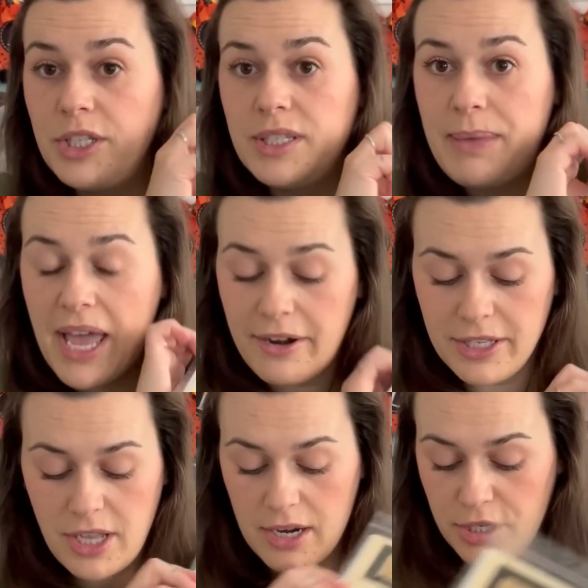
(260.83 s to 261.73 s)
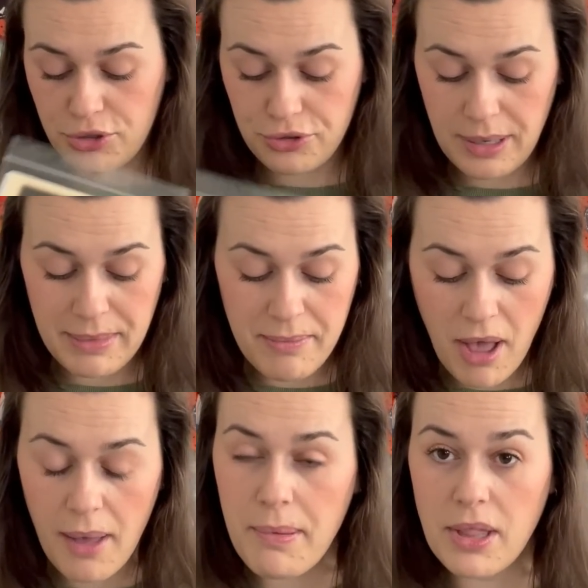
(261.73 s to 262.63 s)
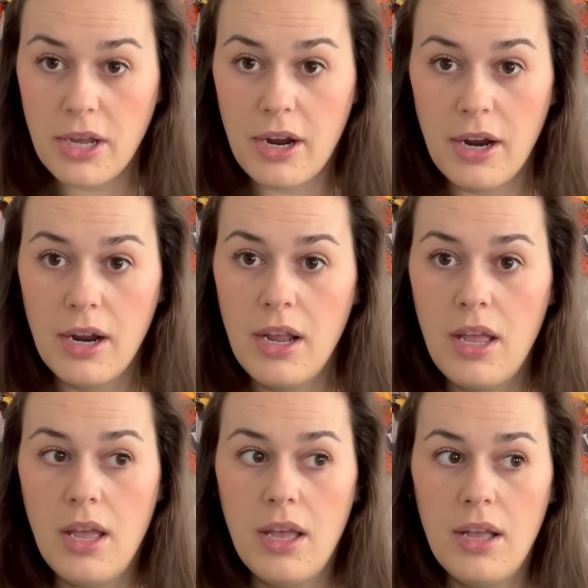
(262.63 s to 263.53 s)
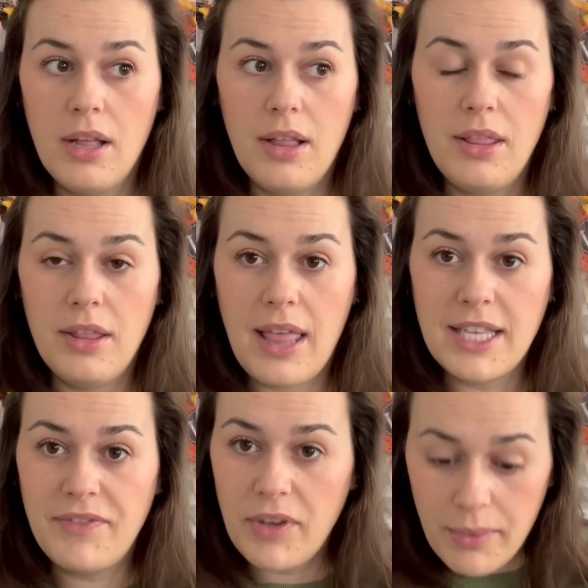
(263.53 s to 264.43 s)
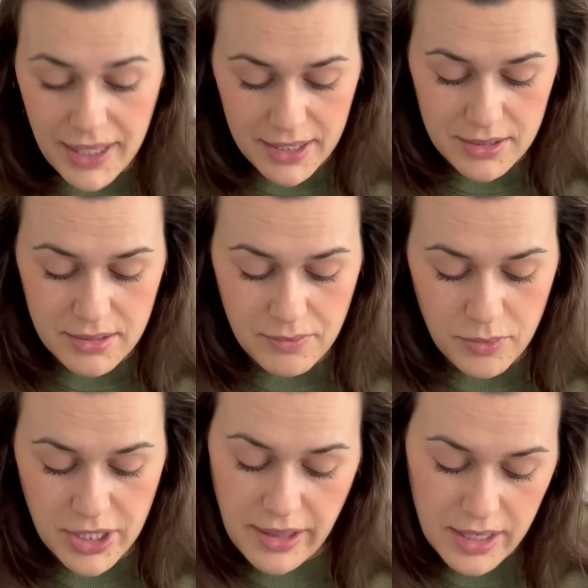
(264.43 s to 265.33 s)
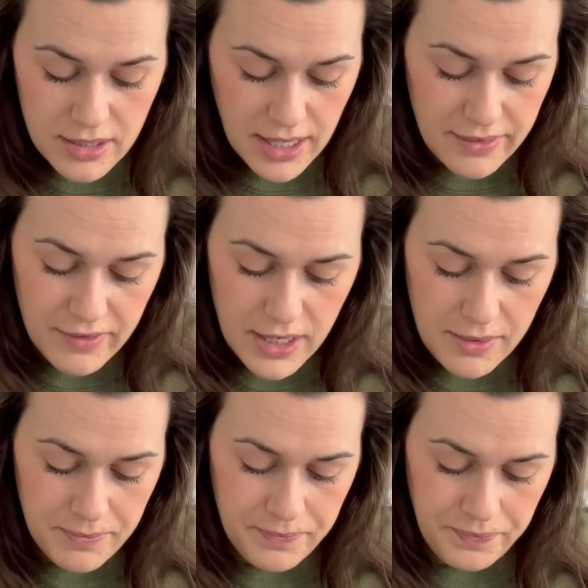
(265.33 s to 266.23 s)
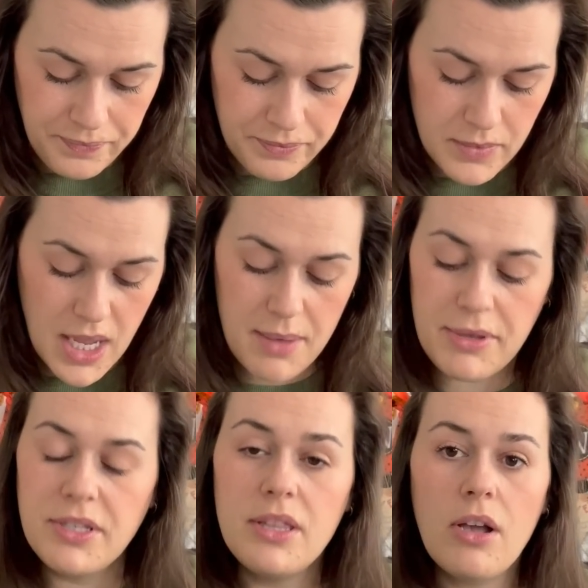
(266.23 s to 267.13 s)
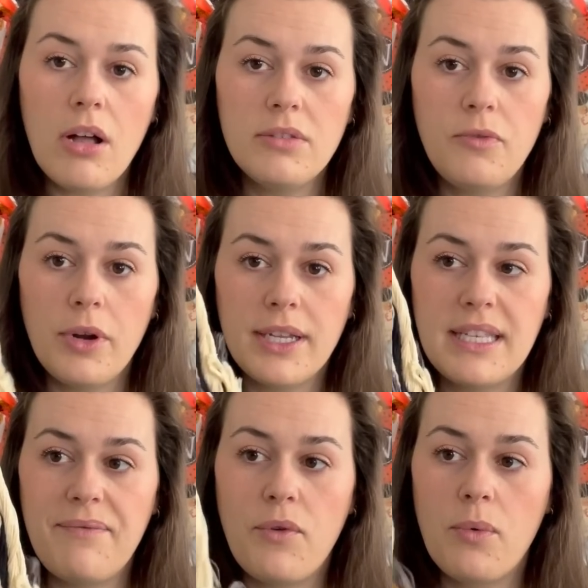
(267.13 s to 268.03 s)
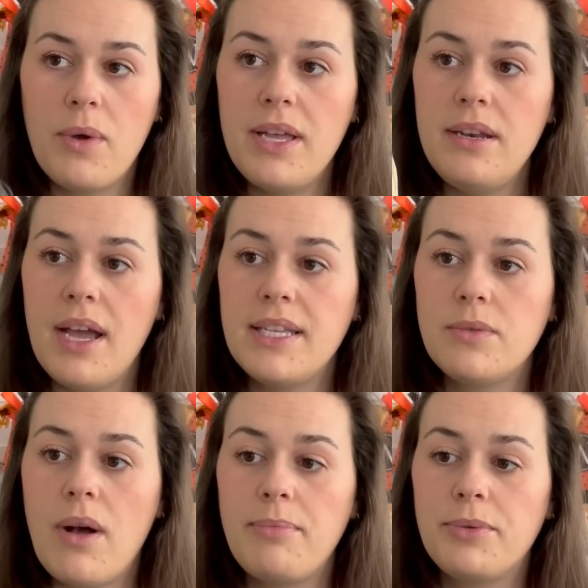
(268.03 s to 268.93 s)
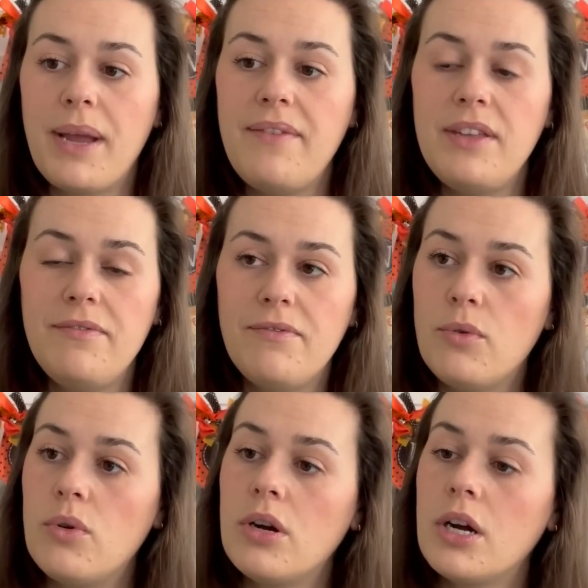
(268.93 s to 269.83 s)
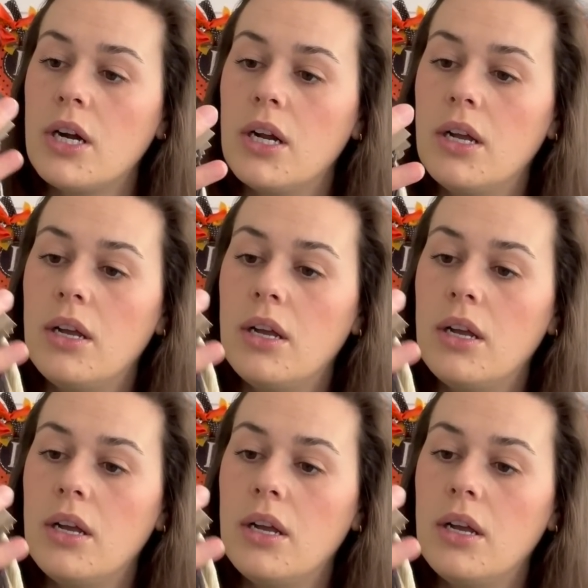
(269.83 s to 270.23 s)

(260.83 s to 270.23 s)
this pattern has gotten extremely popular the last few weeks, which I think is kind of funny. I'm using the called for, except for one. I swapped Raven for